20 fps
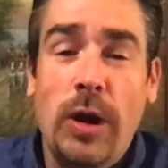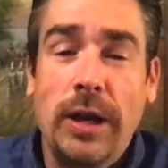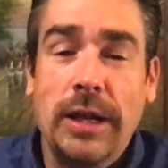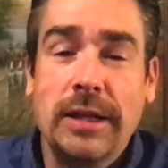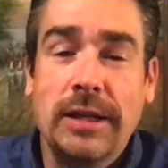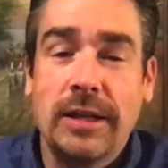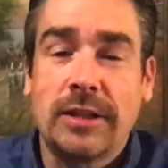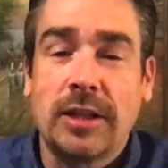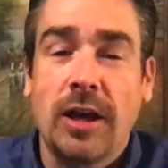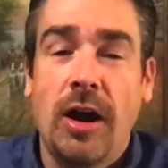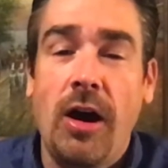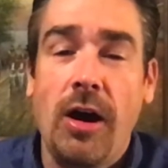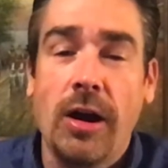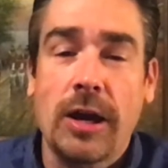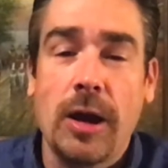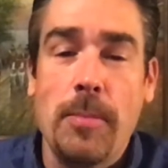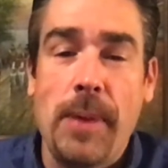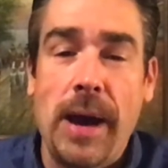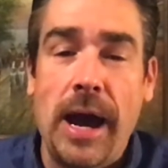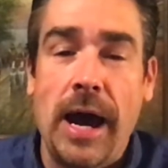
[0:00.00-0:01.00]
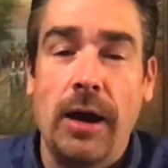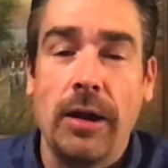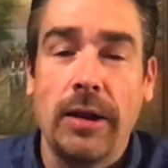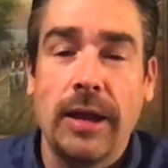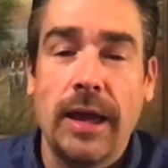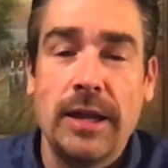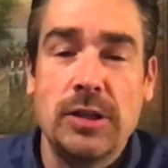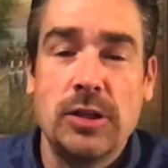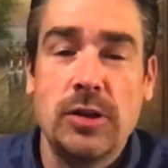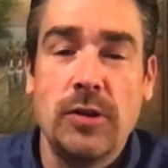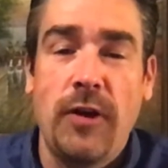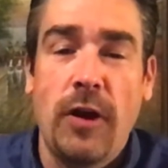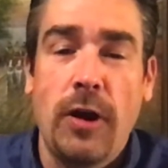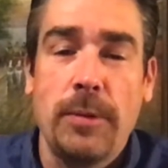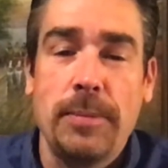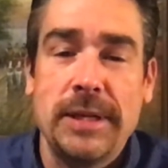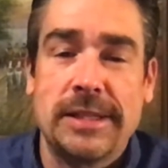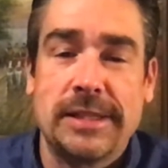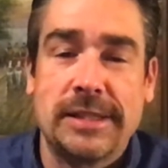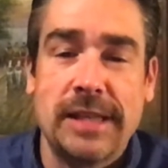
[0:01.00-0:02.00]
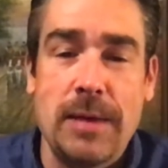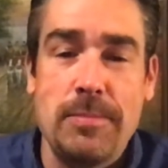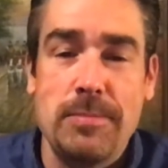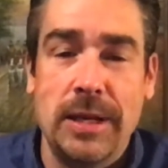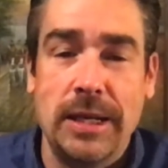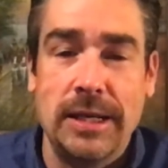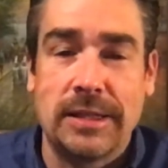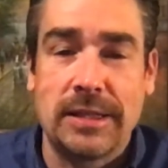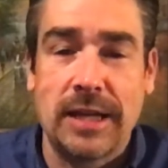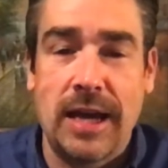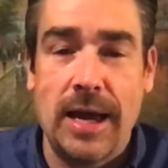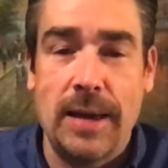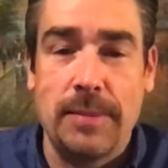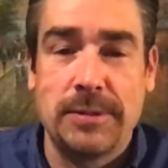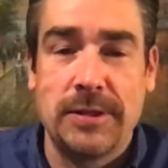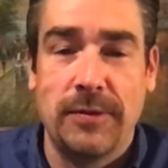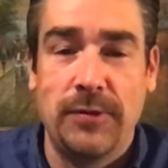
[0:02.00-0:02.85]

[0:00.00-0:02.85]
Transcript: to talk about, as you've heard me say many times,